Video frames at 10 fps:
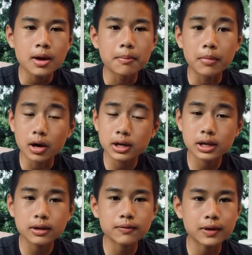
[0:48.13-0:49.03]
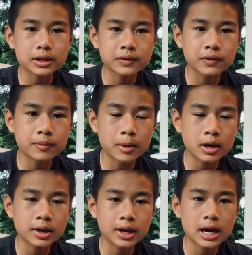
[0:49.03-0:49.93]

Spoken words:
marketing, fast food marketing,